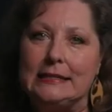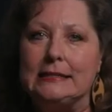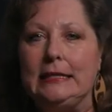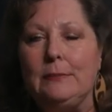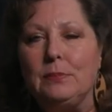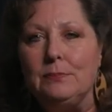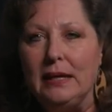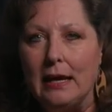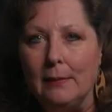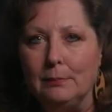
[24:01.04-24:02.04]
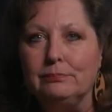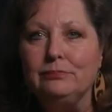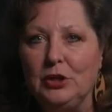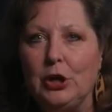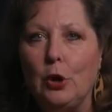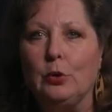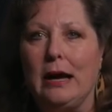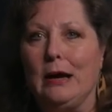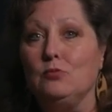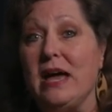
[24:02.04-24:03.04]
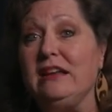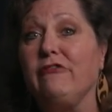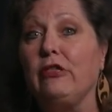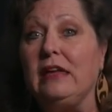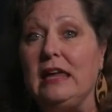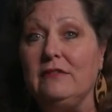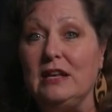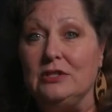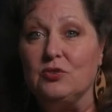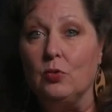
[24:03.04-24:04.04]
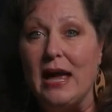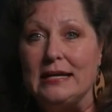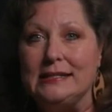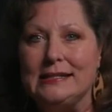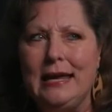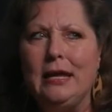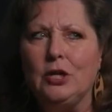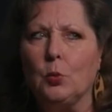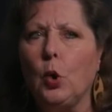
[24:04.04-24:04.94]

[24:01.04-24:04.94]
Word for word: to sleep and become, you know, uh, ready for the evening's rest, you're